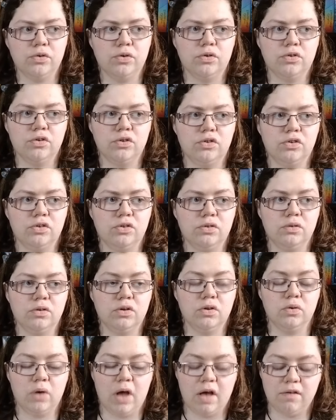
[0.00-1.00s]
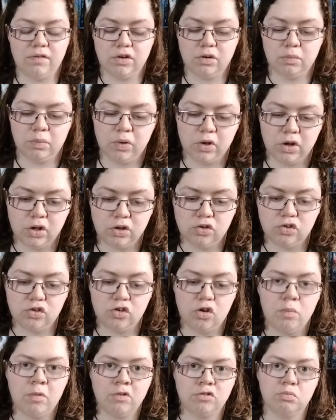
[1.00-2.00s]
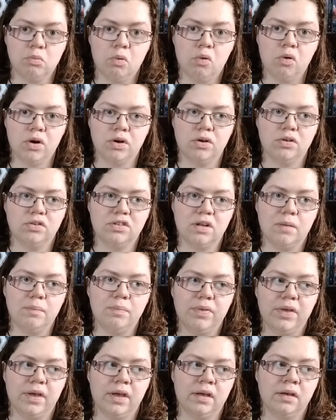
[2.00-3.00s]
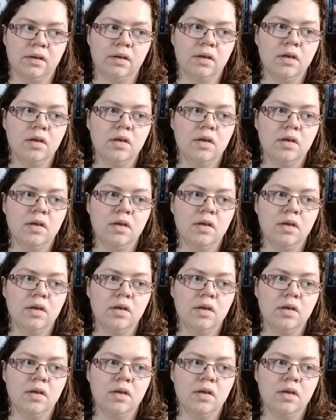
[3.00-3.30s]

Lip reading: or just you're having to put in so much more into something